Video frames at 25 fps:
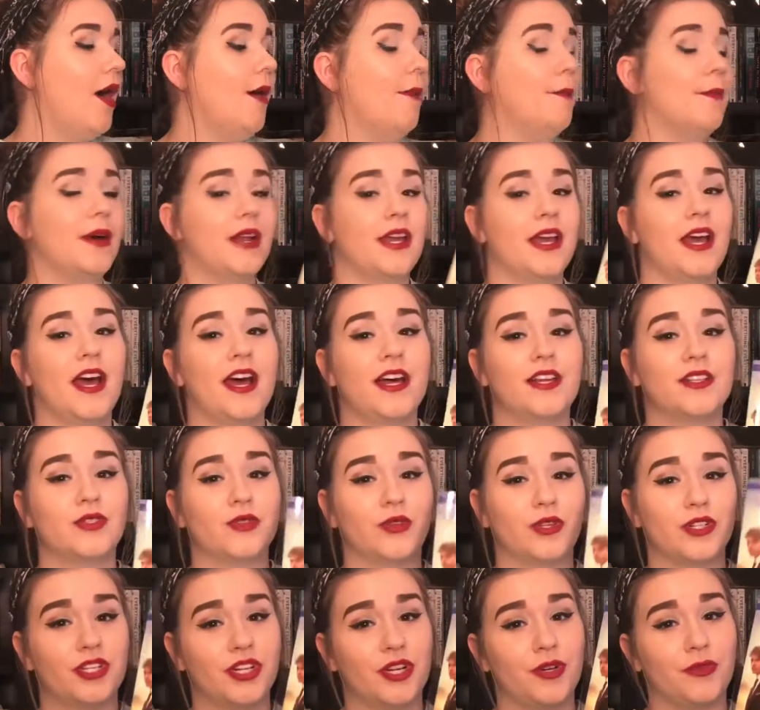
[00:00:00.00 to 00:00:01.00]
But it has
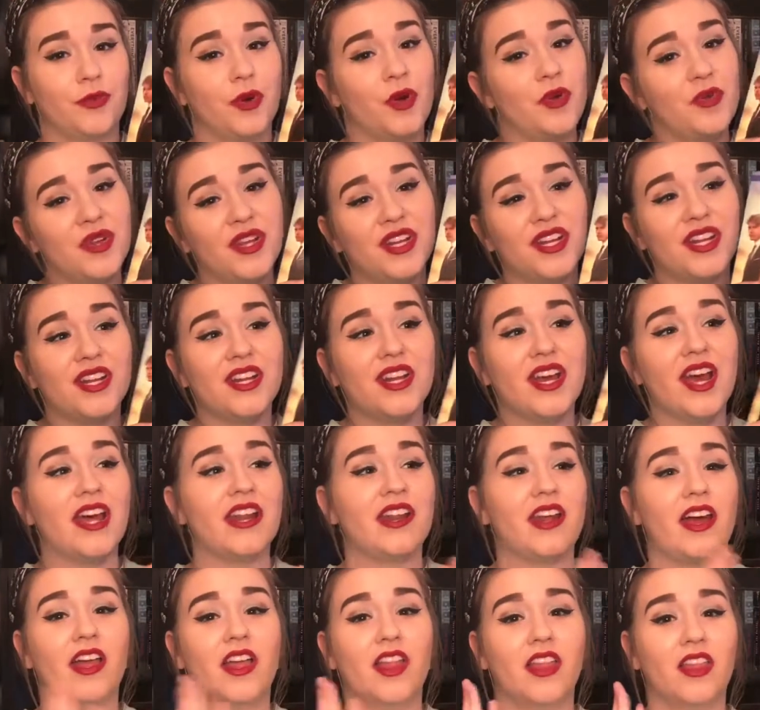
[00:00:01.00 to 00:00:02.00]
Saoirse Ronan in it,
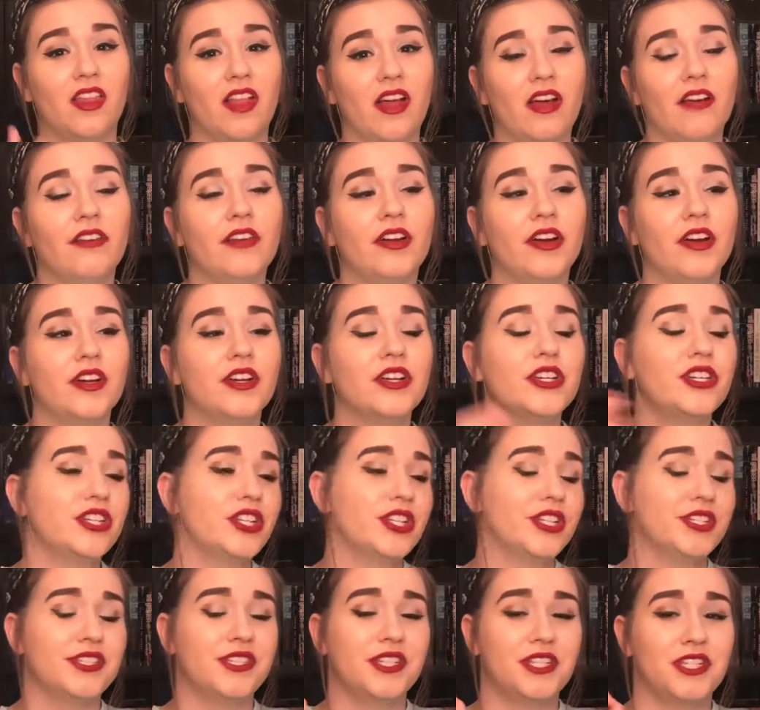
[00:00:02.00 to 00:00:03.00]
and I love her.
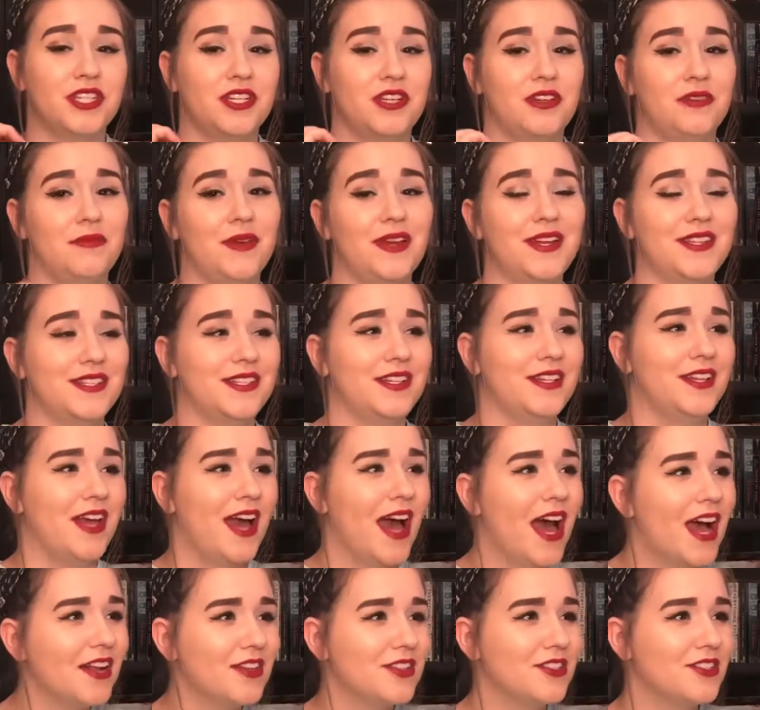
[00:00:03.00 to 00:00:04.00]
She is such an amazing
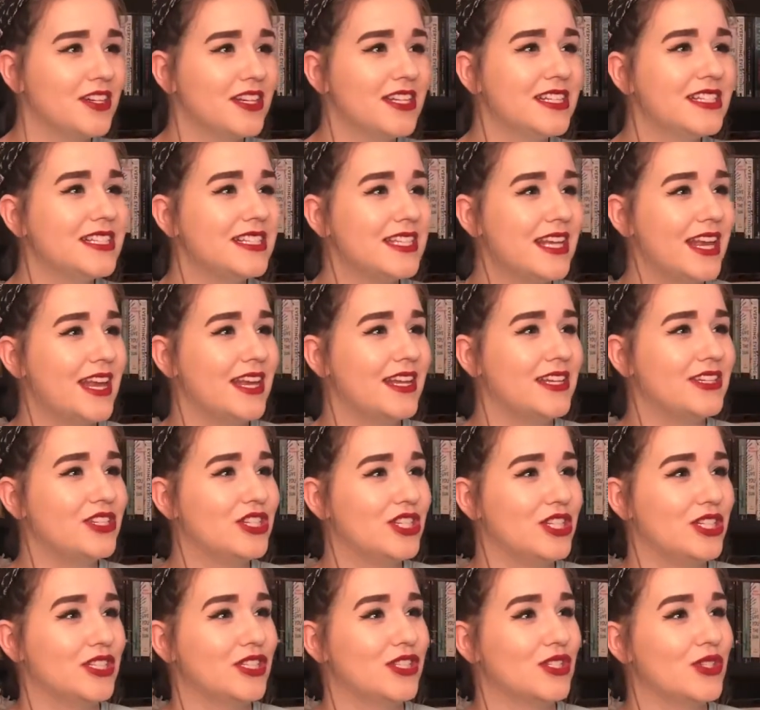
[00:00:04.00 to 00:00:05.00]
actress, and
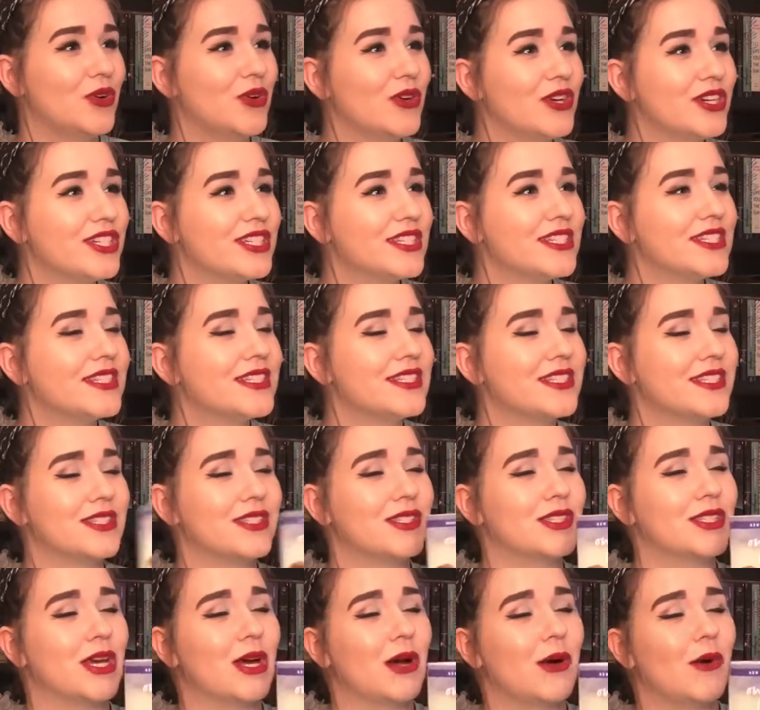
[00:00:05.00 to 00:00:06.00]
she is gorgeous,
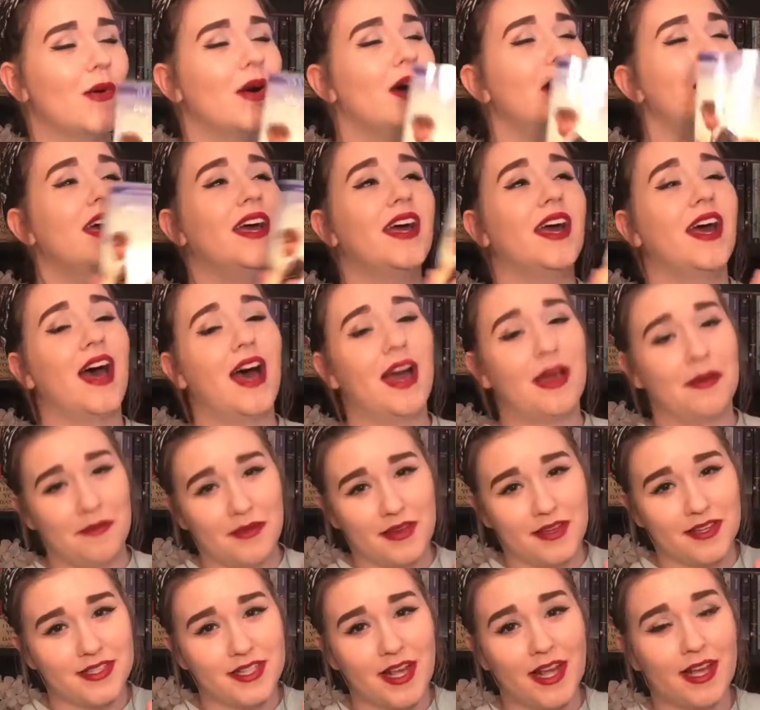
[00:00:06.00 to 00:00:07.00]
so I'm
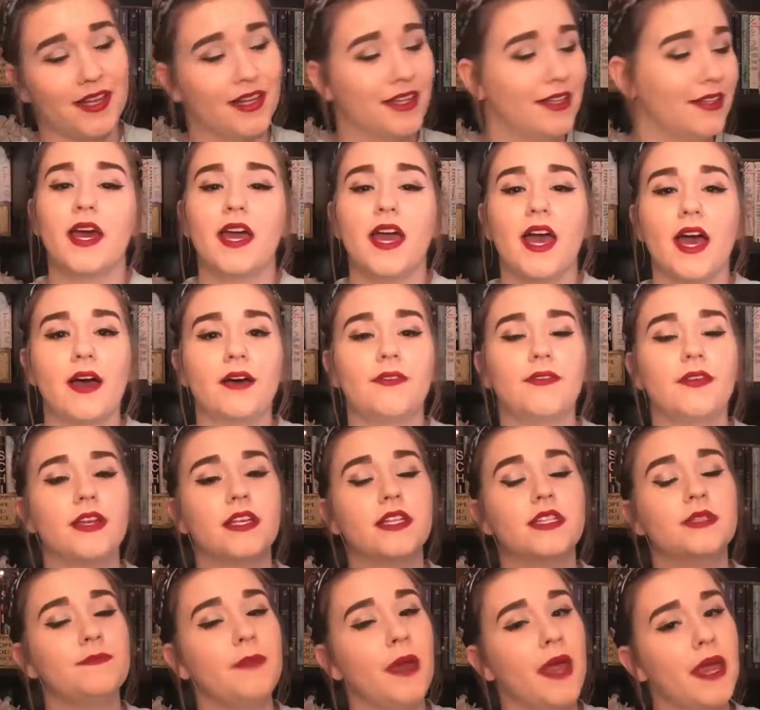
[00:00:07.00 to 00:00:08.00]
excited. What I have
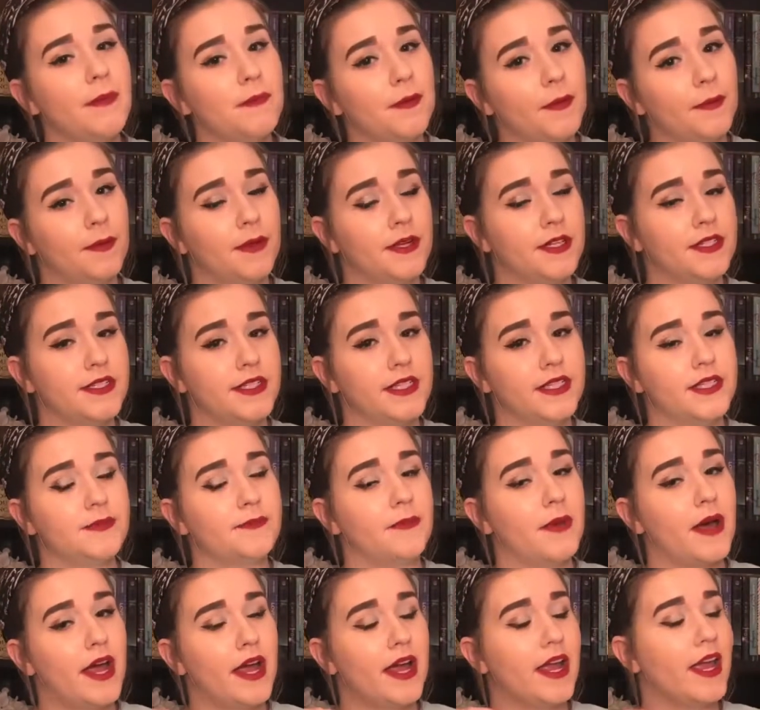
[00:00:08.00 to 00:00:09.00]
is Paper Princess
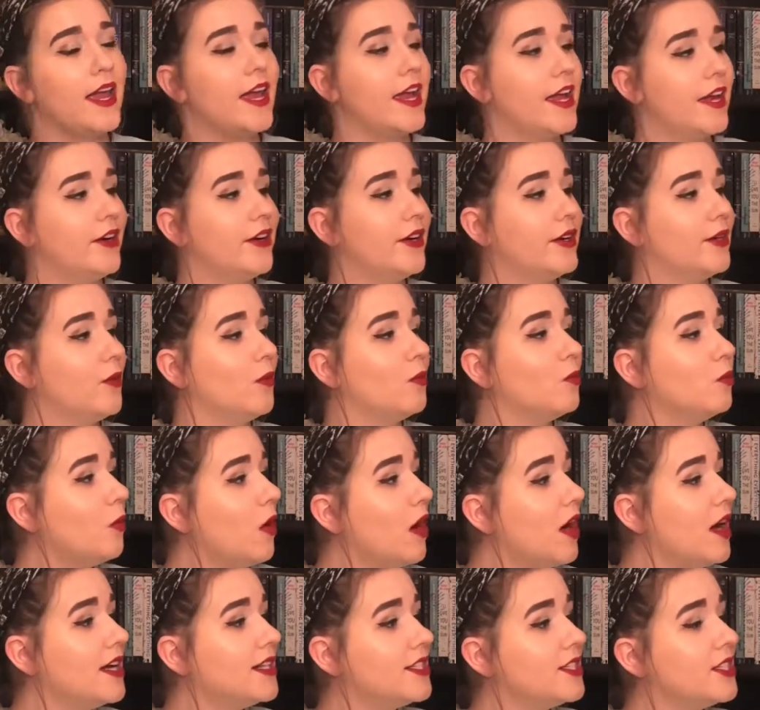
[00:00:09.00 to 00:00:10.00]
by Erin
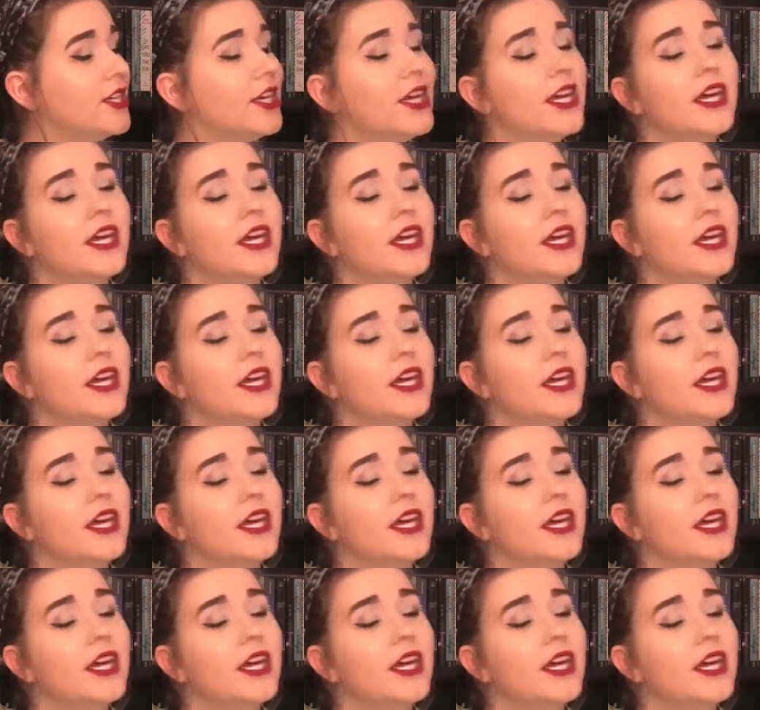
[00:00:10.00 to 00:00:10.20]
Watt.